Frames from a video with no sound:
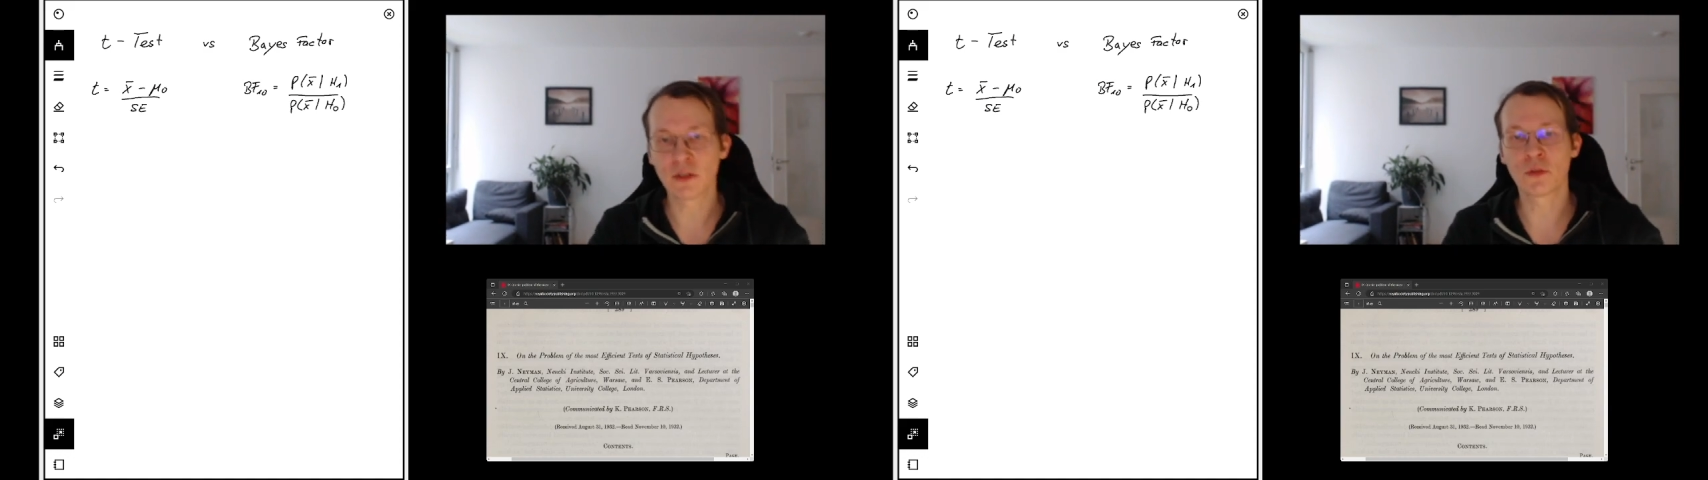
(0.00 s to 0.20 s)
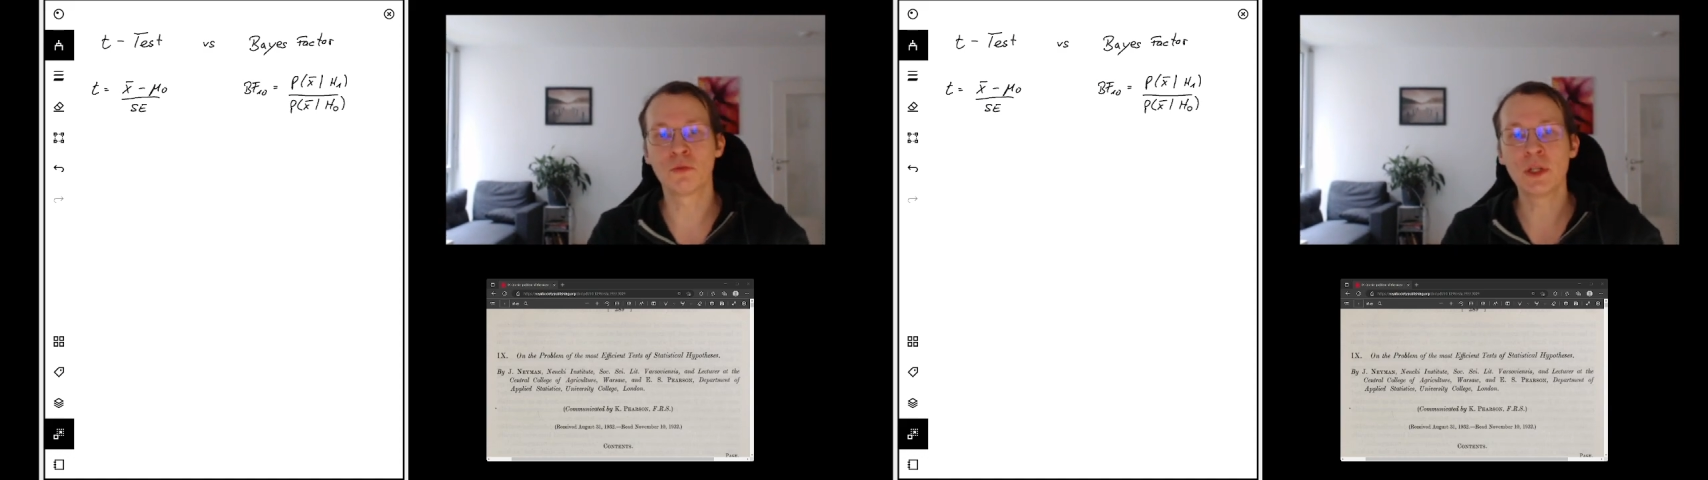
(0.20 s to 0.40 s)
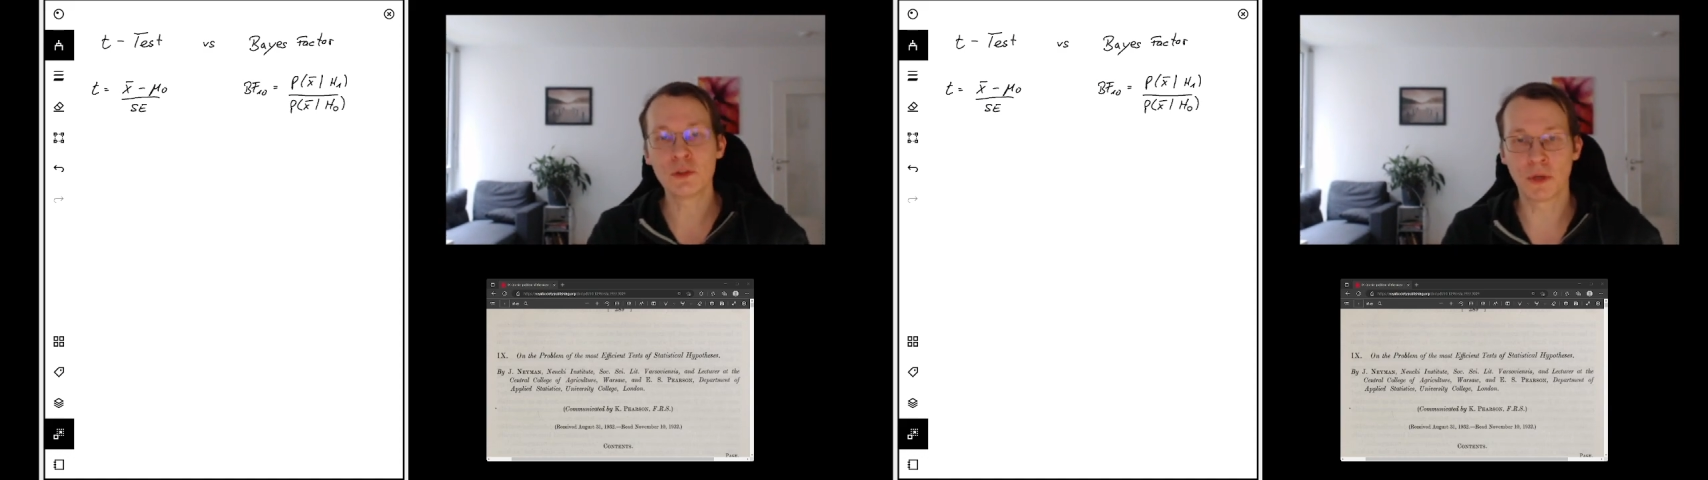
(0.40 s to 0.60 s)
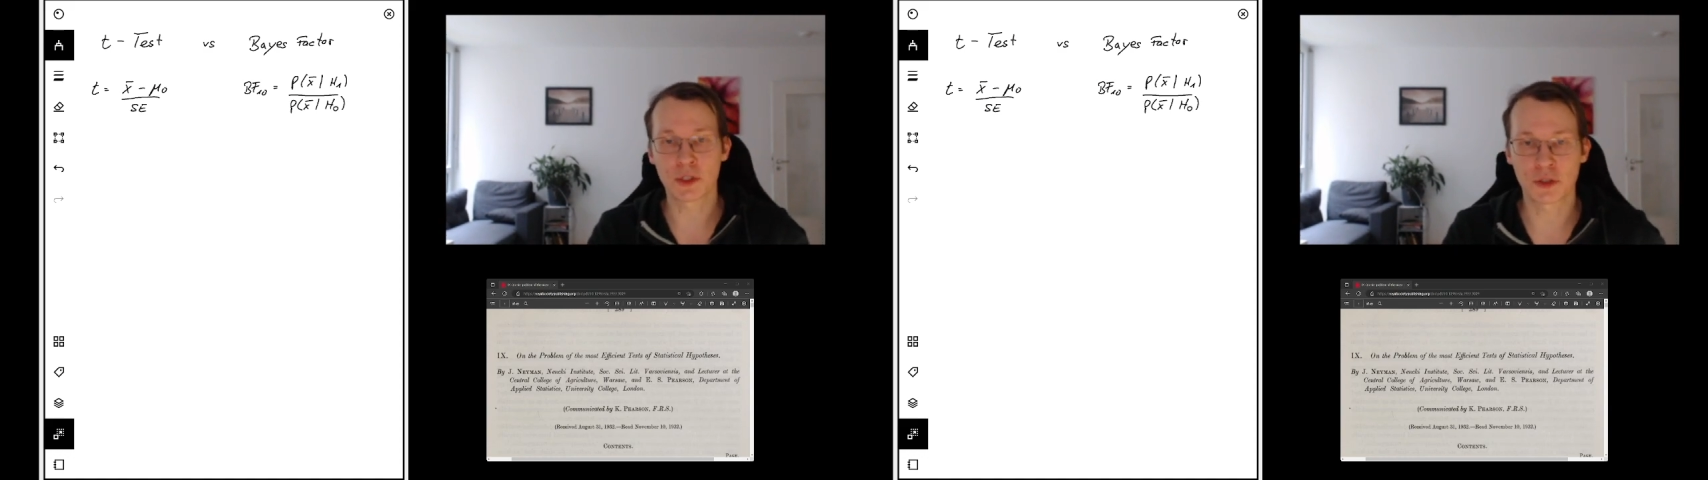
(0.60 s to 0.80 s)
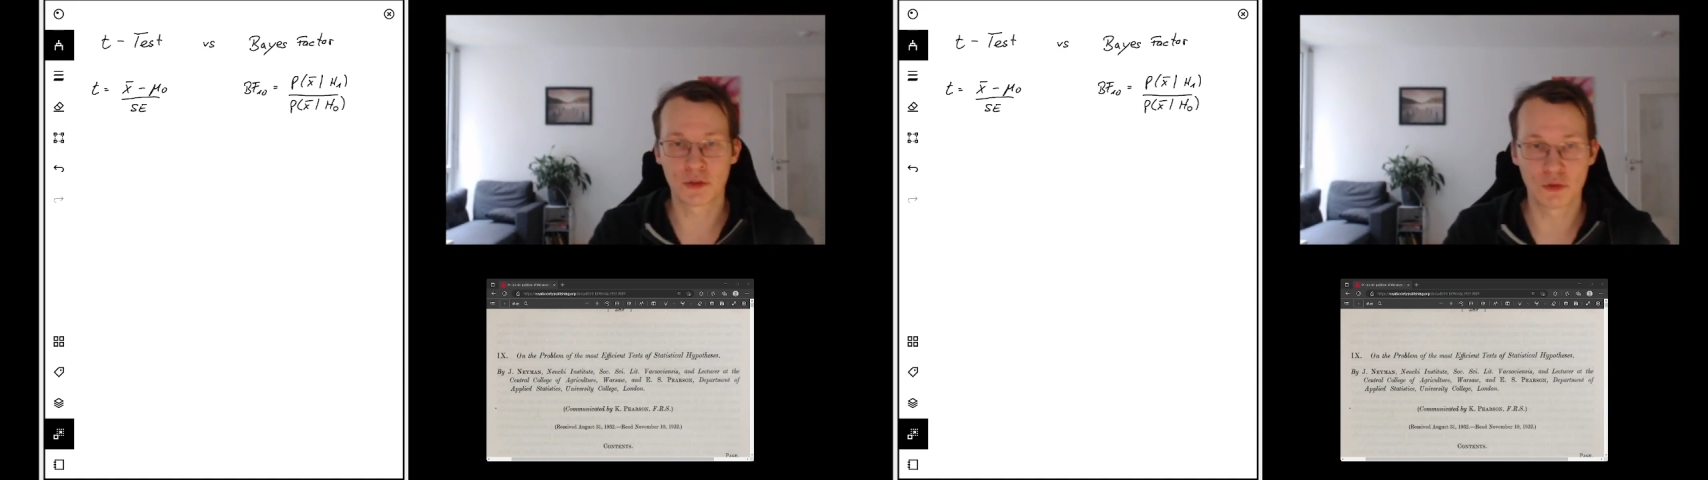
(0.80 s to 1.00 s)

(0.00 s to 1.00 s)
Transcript: now the real question